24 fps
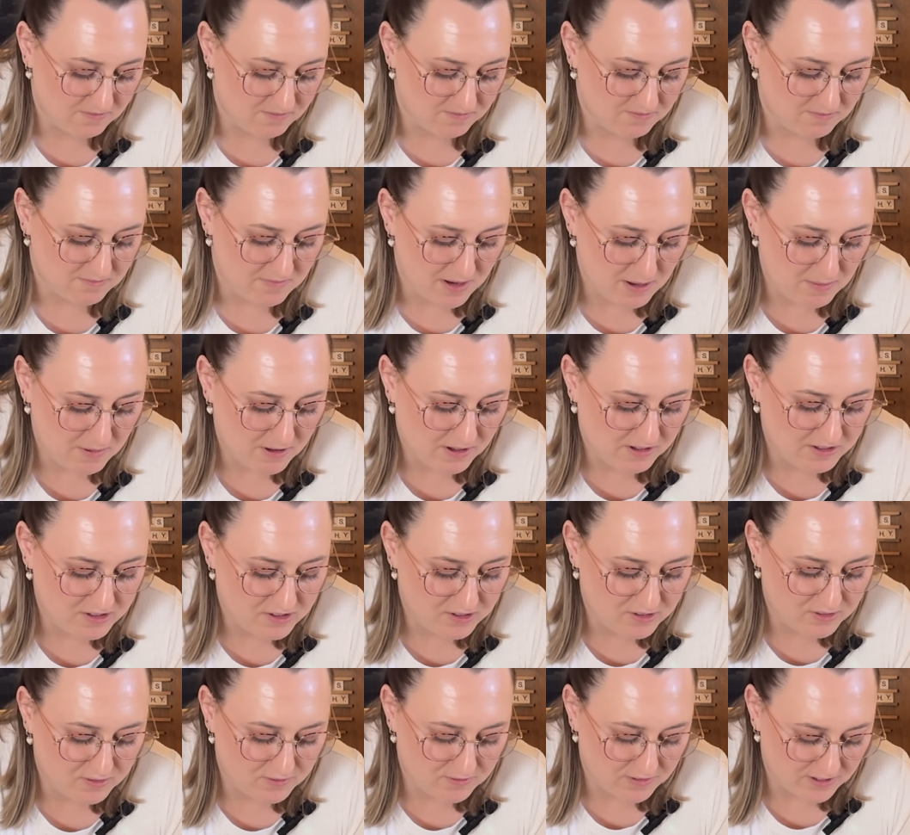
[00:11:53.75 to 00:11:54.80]
maybe I'll
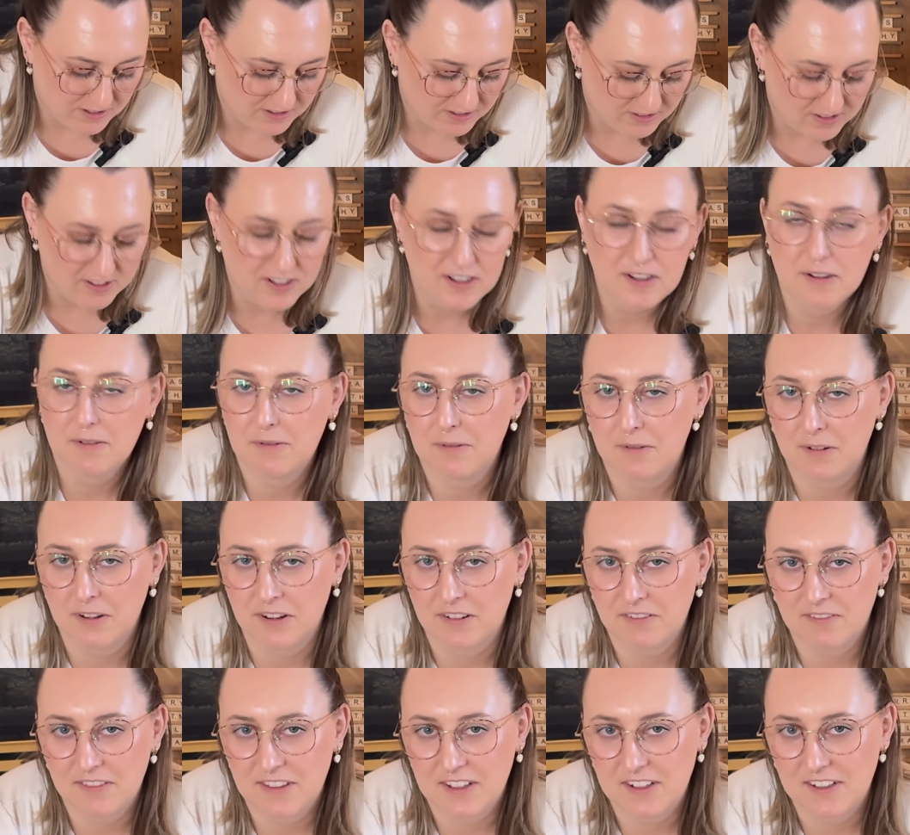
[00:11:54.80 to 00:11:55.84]
just fix it one
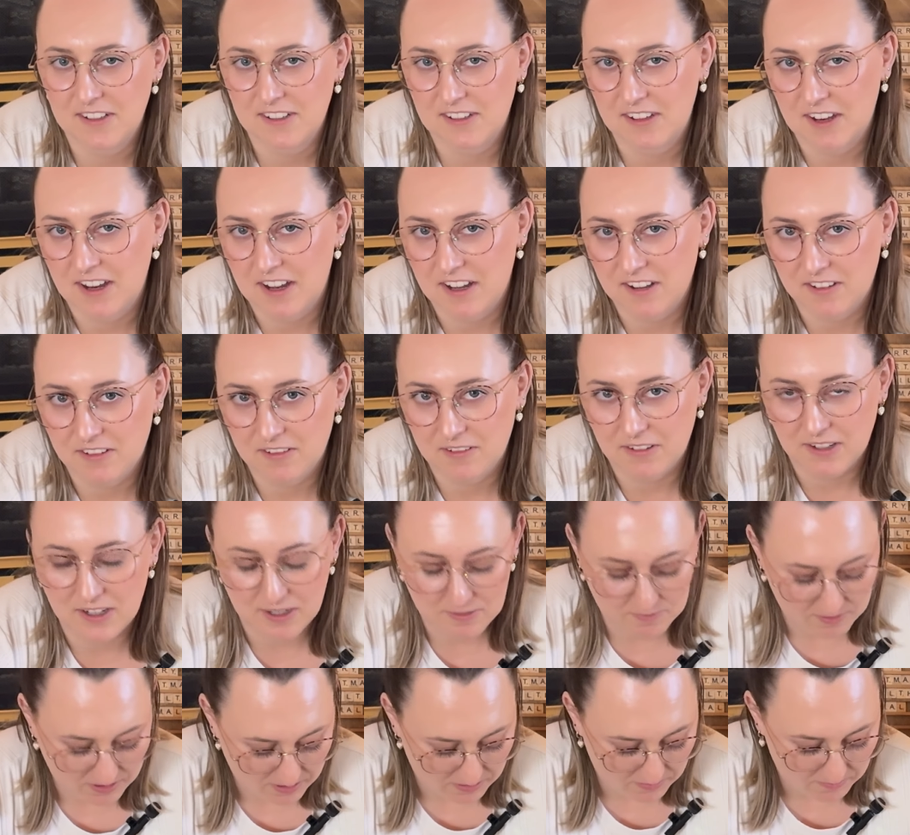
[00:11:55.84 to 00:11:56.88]
of these days when
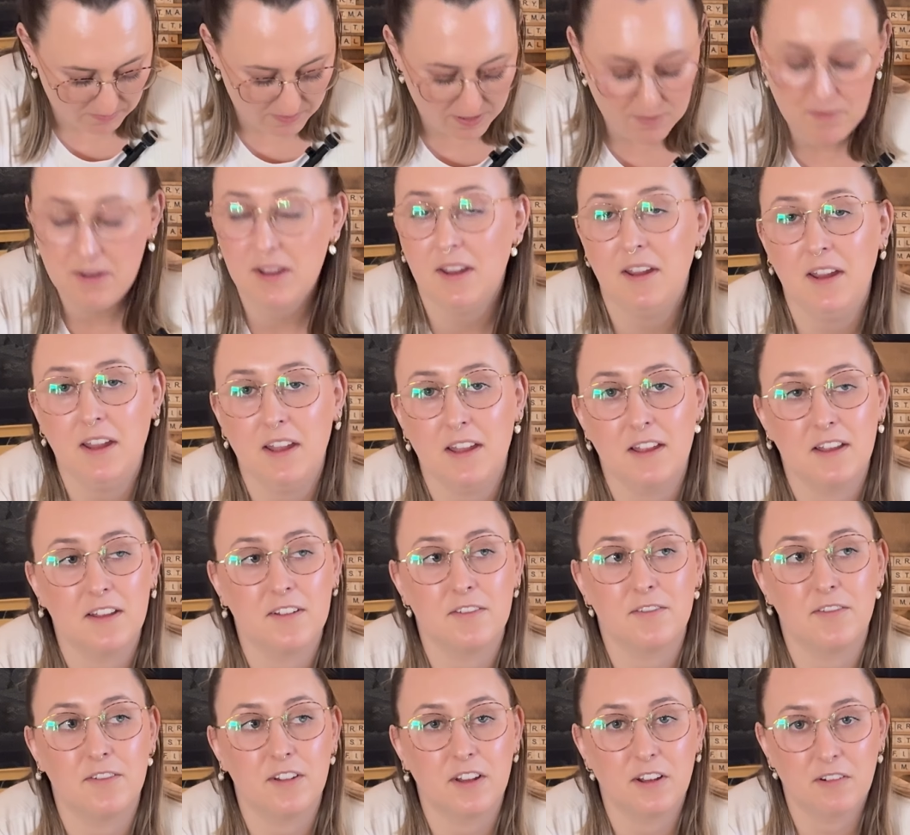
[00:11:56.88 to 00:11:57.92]
I'm home. Maybe
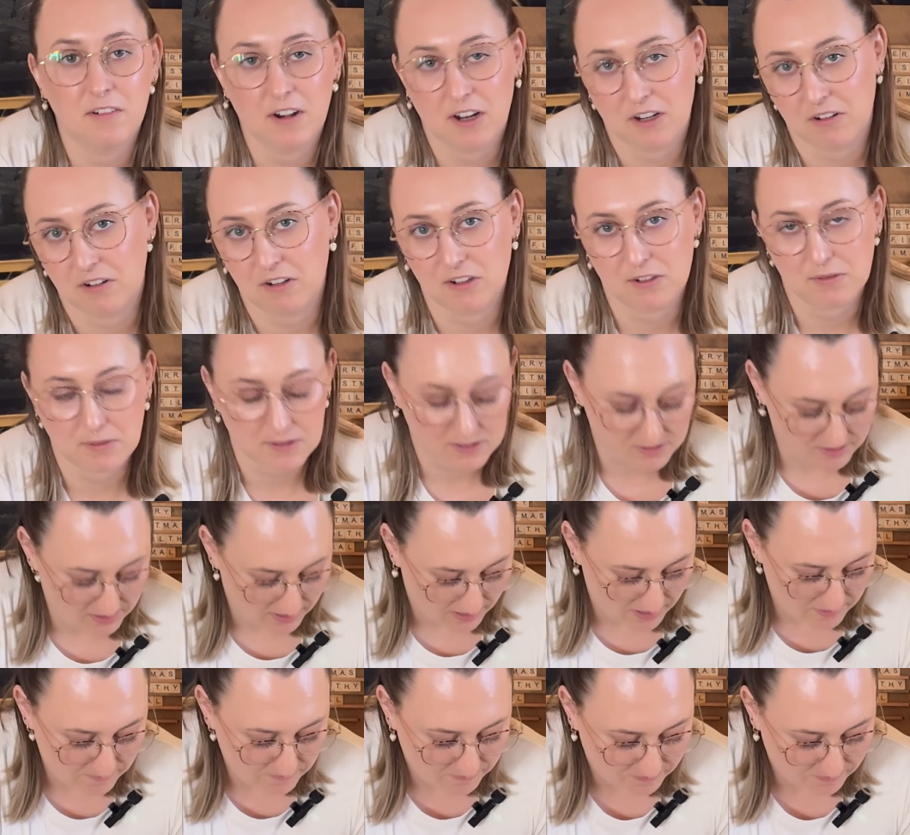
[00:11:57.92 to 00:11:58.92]
around Christmas time.